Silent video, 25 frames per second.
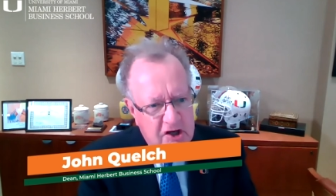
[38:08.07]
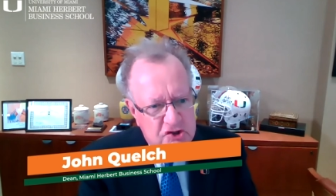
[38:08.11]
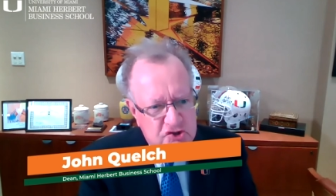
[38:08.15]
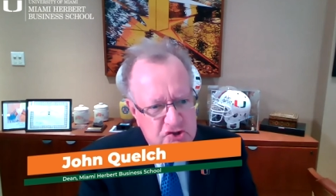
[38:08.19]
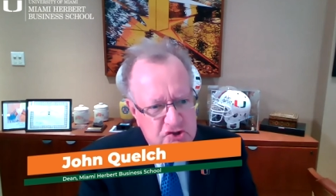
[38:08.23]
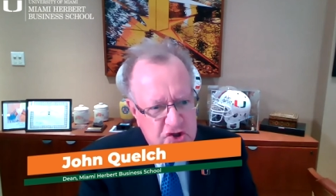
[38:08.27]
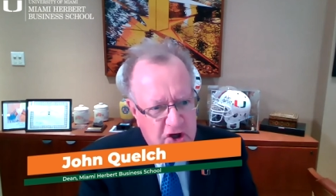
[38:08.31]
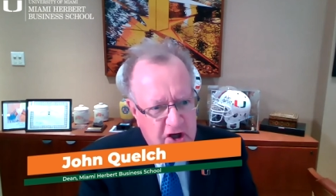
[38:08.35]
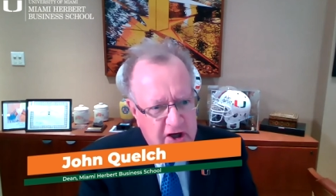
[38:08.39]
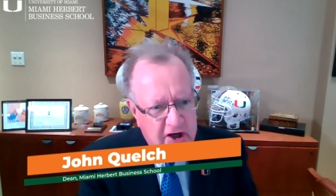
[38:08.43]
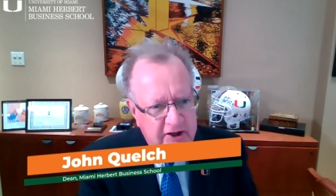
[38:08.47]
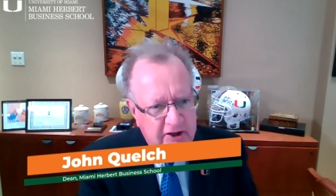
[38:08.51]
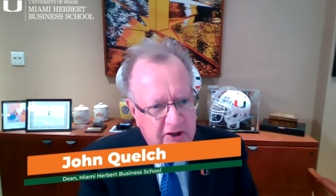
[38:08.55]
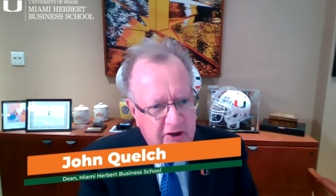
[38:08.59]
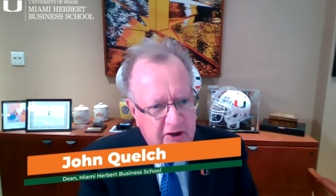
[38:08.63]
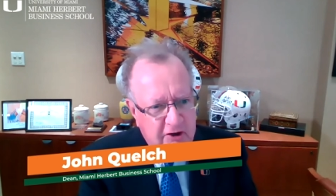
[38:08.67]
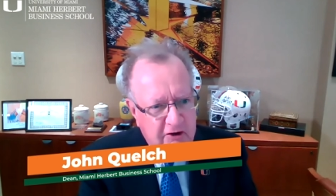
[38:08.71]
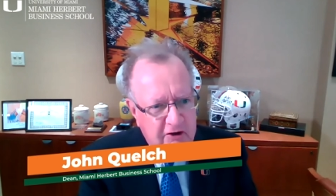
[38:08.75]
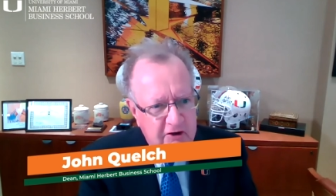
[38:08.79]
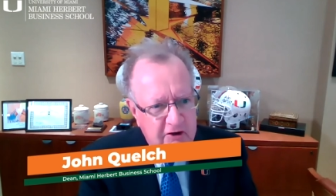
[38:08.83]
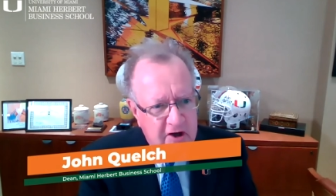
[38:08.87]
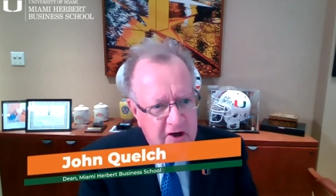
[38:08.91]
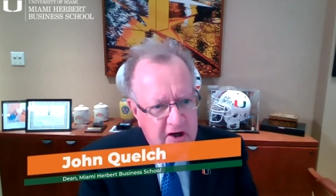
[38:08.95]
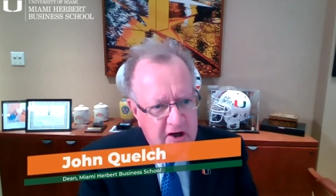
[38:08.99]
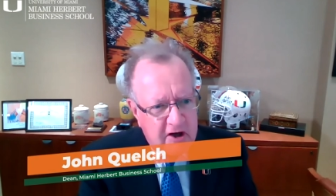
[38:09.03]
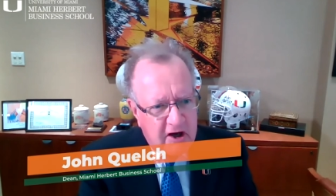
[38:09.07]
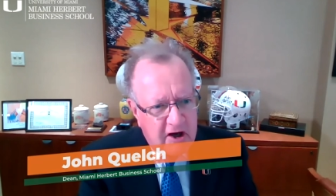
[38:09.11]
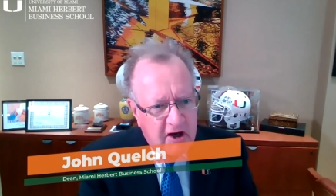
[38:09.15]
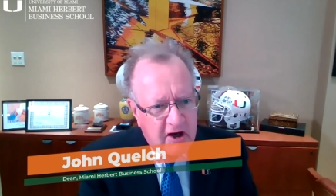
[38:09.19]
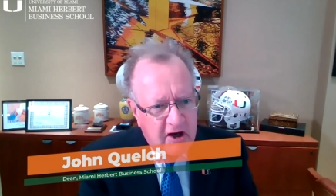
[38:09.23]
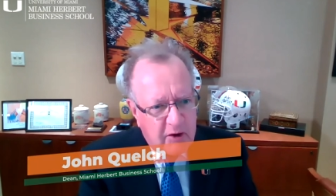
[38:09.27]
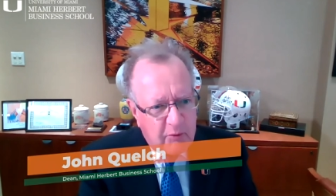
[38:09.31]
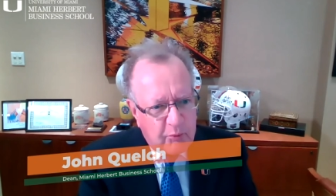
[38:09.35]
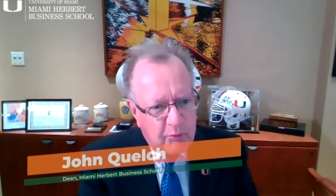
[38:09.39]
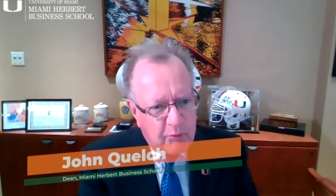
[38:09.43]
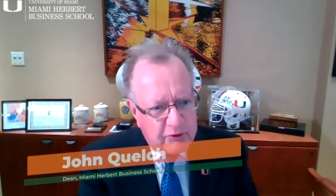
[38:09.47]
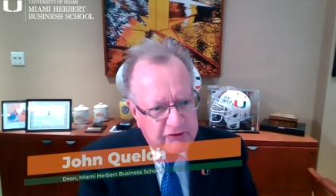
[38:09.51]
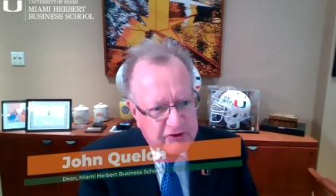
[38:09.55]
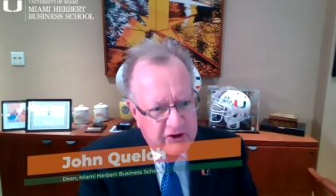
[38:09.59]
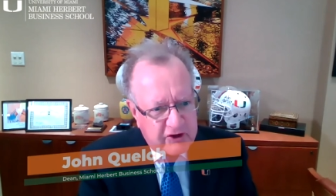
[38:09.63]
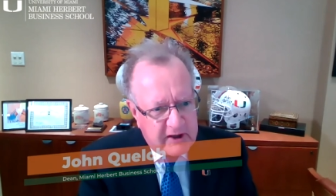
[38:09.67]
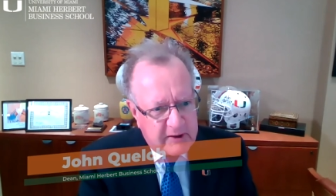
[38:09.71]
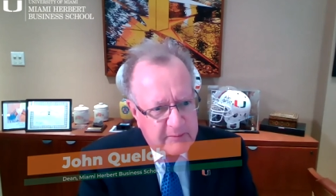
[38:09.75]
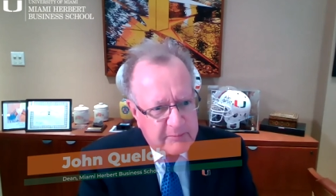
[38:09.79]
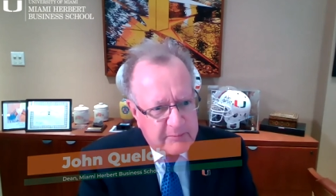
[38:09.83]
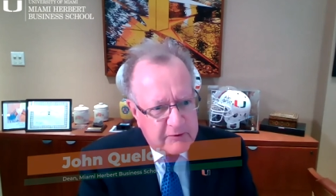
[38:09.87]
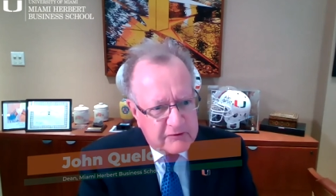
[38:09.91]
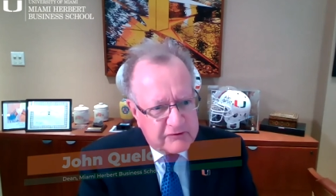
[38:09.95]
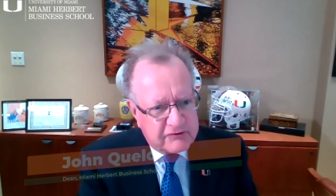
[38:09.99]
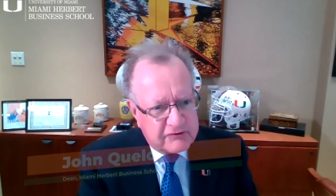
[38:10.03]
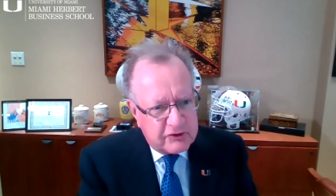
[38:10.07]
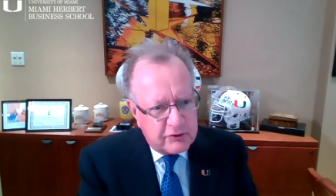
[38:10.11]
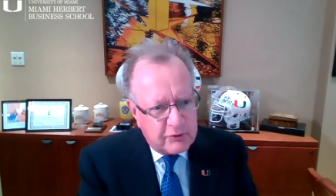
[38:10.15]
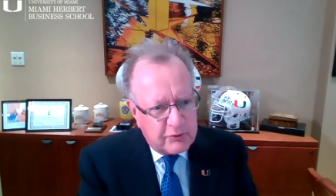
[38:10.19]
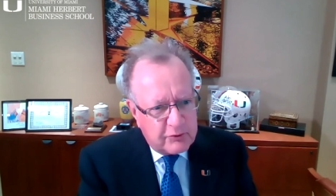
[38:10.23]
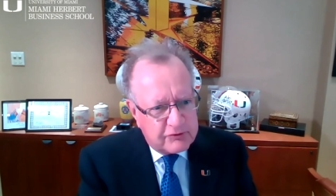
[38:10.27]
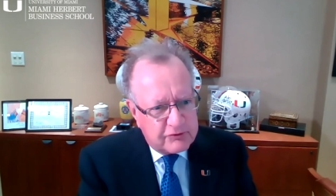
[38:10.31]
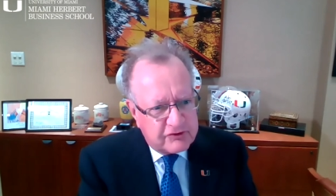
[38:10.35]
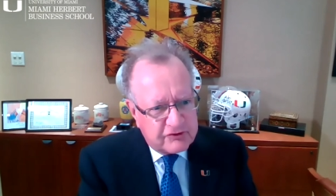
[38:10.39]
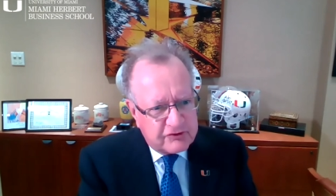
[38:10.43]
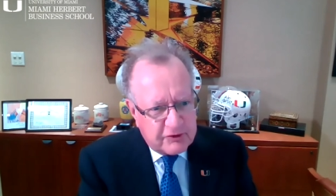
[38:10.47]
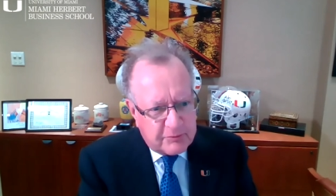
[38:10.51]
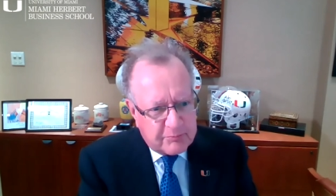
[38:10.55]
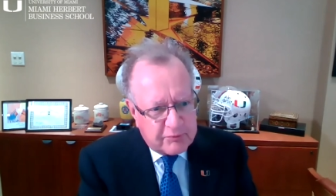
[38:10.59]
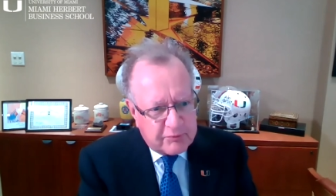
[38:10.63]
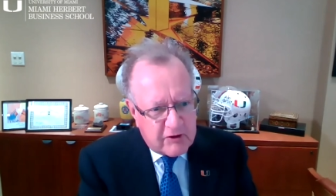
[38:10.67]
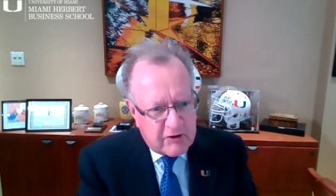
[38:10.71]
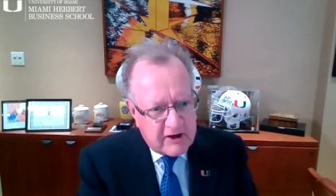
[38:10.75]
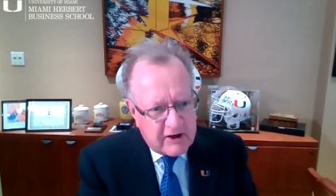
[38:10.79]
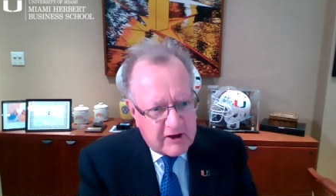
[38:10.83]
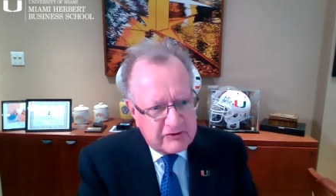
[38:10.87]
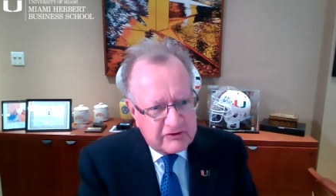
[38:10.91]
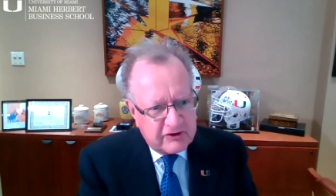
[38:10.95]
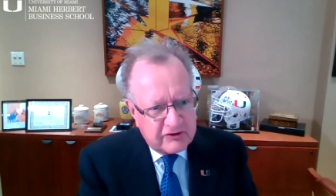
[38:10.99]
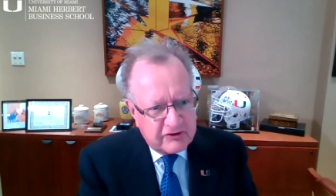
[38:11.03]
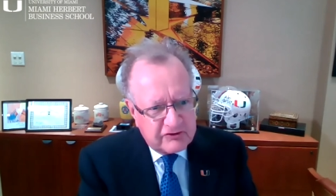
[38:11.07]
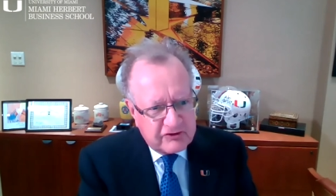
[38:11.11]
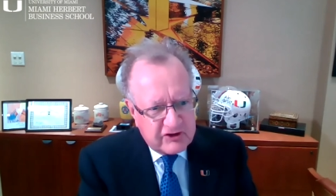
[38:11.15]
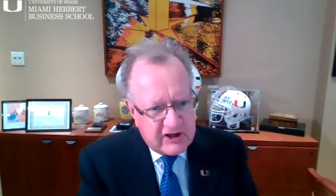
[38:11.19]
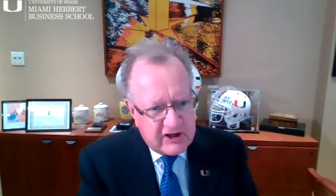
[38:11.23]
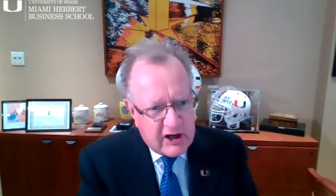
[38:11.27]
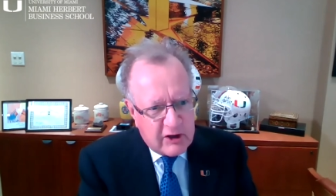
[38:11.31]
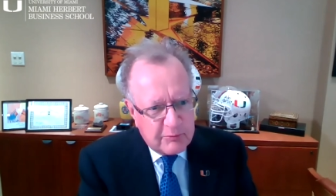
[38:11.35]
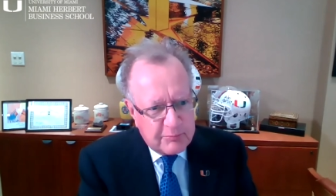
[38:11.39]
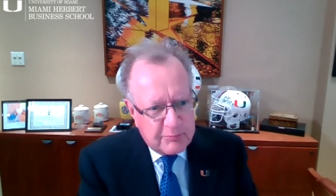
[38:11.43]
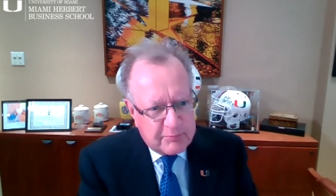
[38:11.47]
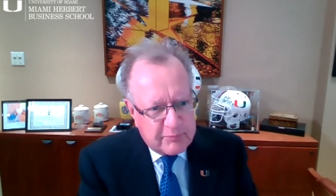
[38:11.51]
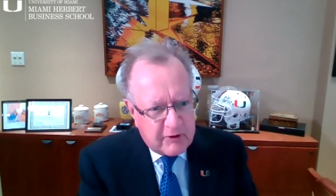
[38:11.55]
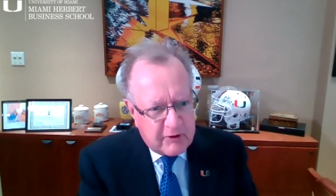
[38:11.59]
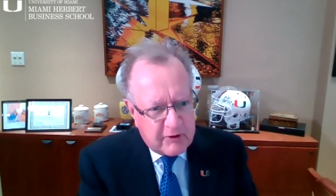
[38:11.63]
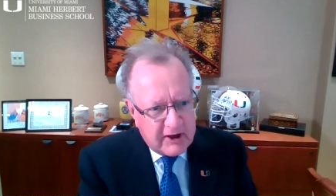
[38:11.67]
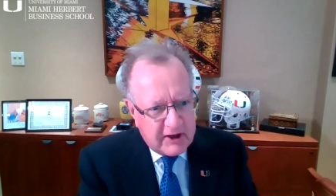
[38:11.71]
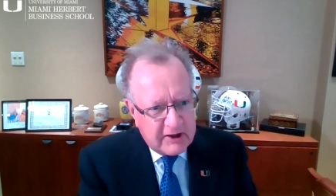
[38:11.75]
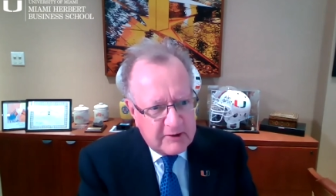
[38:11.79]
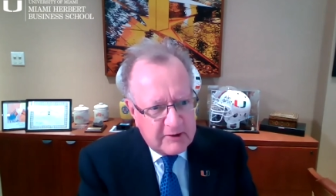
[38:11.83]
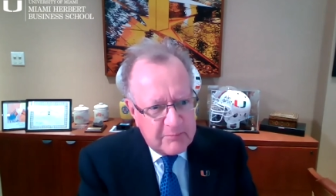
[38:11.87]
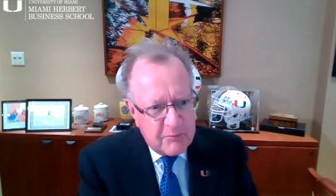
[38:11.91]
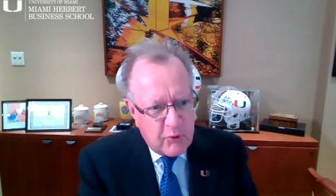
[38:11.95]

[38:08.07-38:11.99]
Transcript: China was able to suppress its outbreak